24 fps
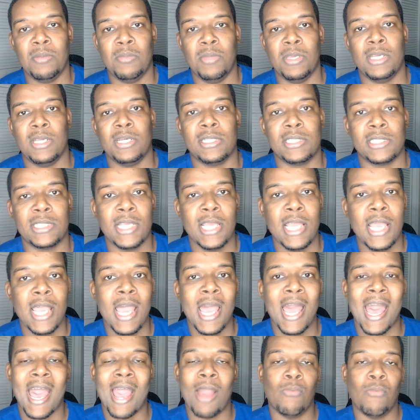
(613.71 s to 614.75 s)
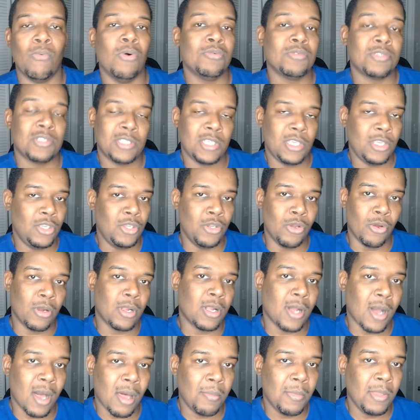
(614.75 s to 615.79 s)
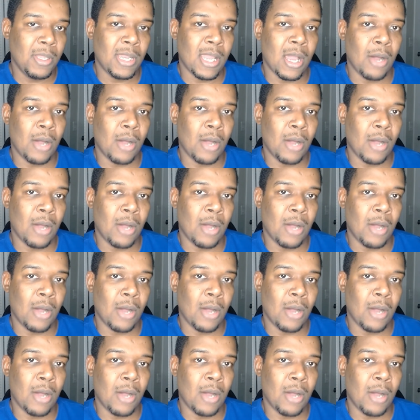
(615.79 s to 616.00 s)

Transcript: because I won't see your comment.